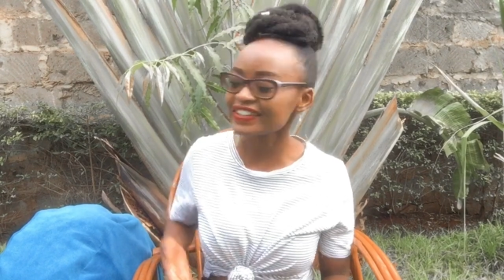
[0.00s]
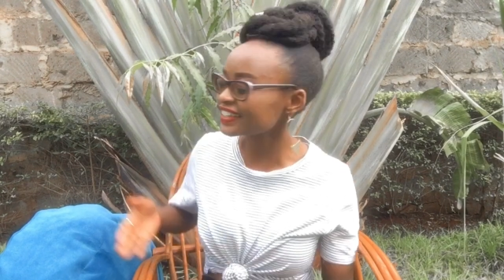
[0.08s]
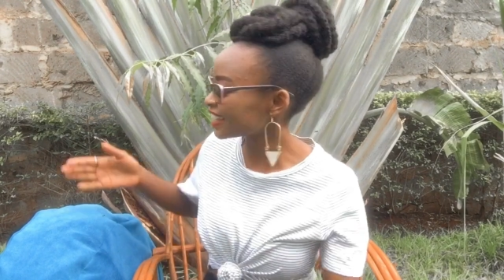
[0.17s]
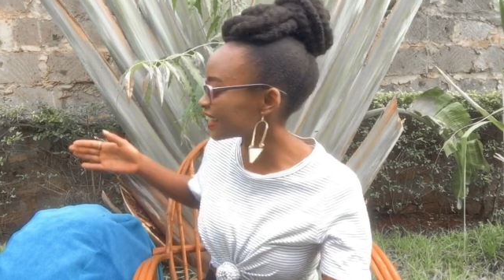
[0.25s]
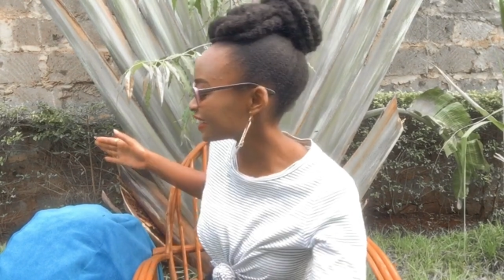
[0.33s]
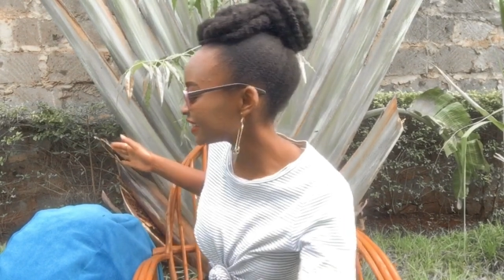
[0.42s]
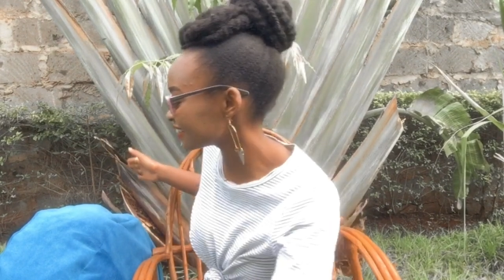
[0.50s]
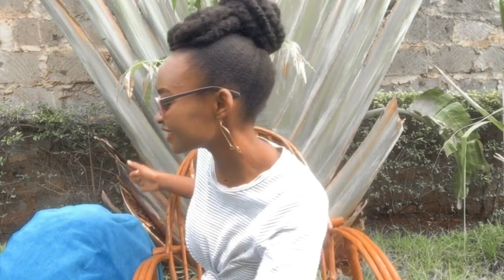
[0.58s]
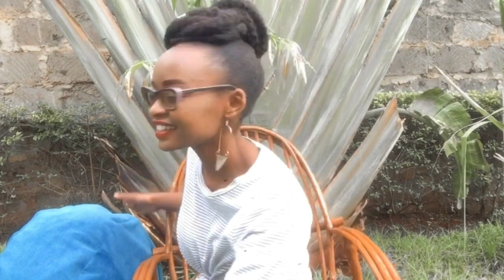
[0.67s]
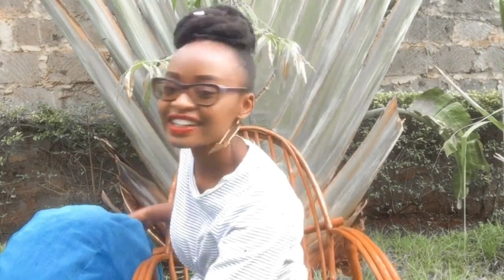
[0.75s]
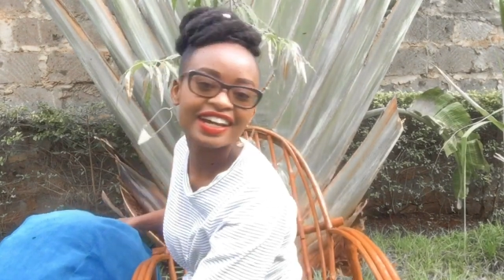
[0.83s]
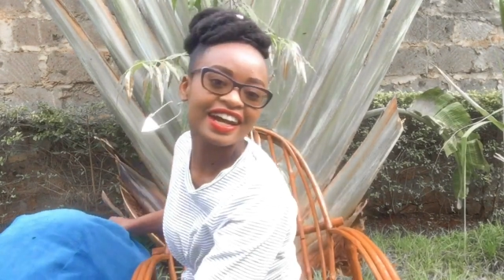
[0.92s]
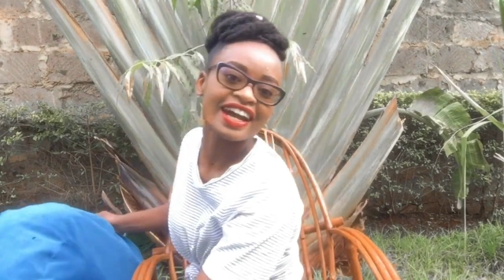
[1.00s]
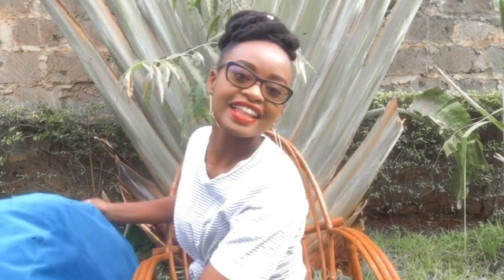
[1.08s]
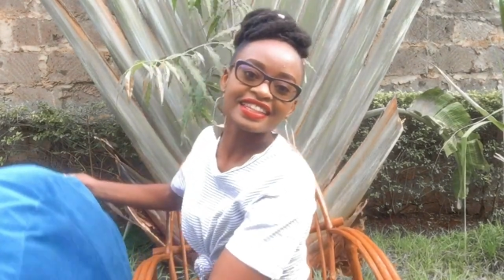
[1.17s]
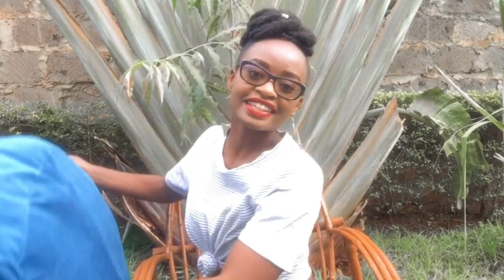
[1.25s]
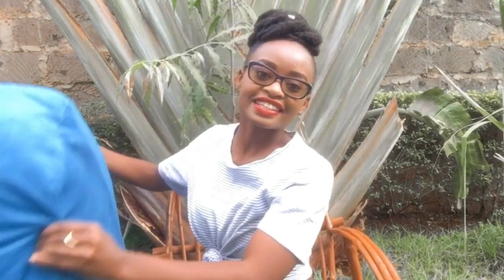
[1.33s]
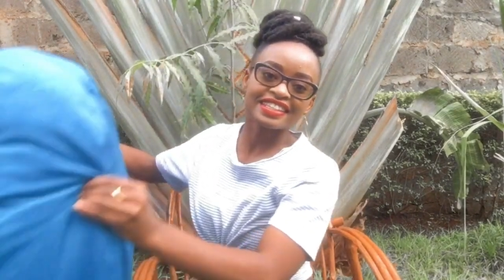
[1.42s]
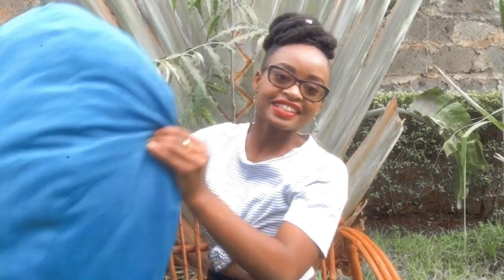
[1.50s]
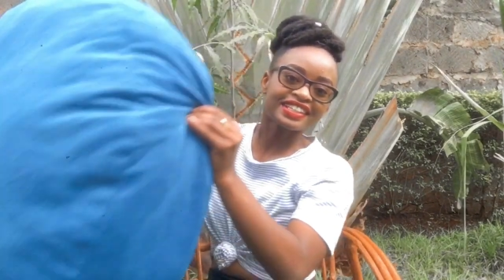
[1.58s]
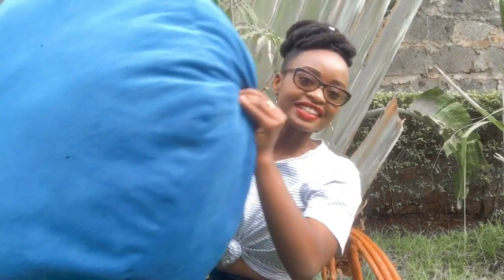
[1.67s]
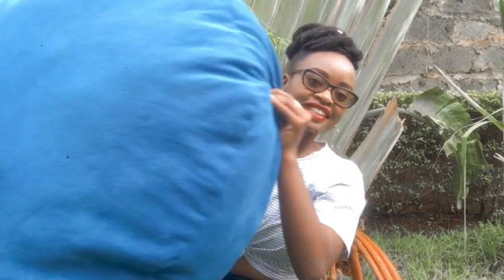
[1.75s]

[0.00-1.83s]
and this is it